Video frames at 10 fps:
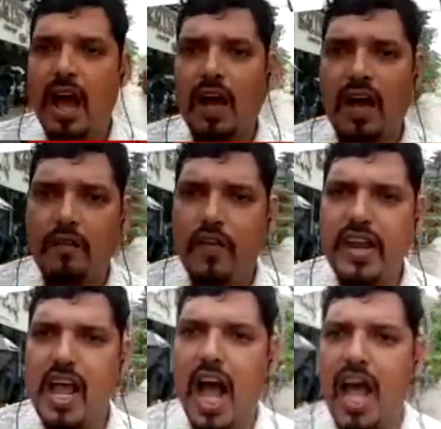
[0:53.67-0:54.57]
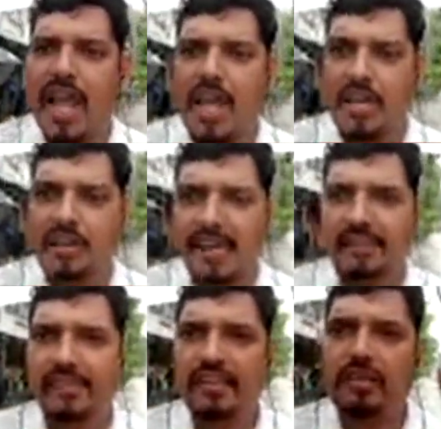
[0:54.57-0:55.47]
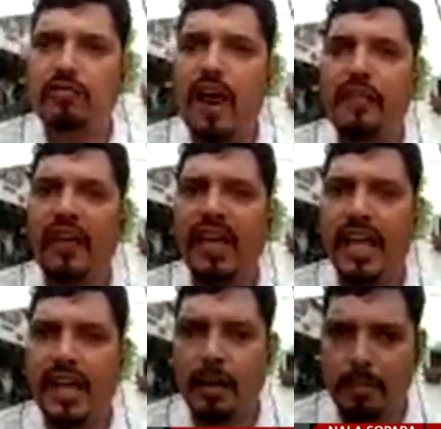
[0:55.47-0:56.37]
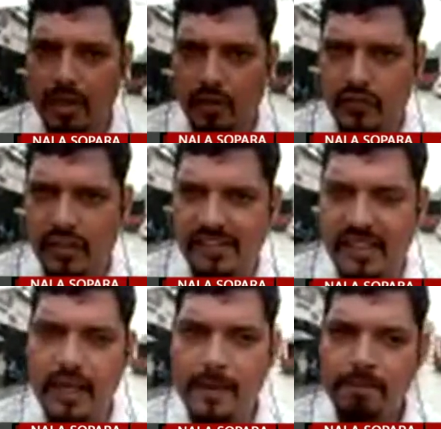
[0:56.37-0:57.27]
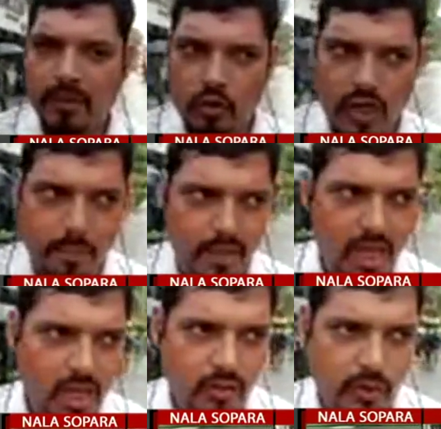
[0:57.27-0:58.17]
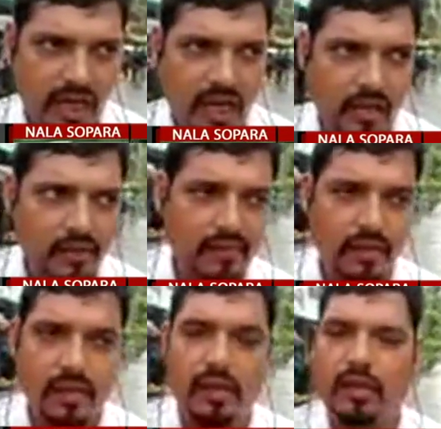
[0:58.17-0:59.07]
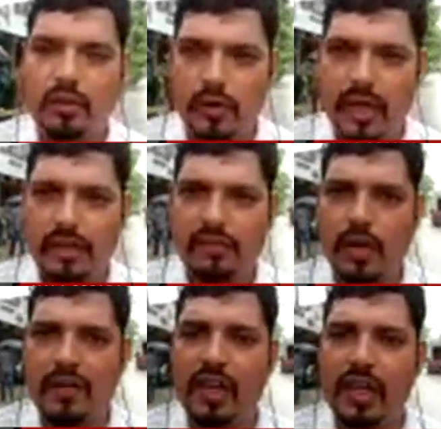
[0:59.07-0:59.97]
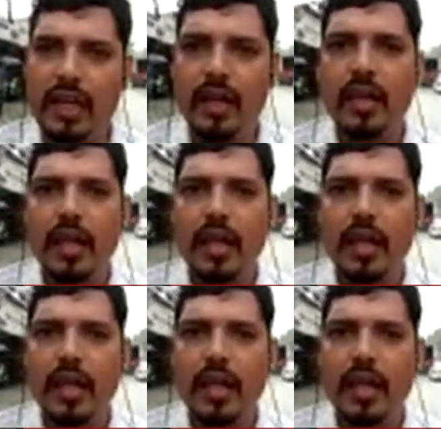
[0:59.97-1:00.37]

uh, a very high density traffic area, but obviously today being rains, uh, raining so heavily,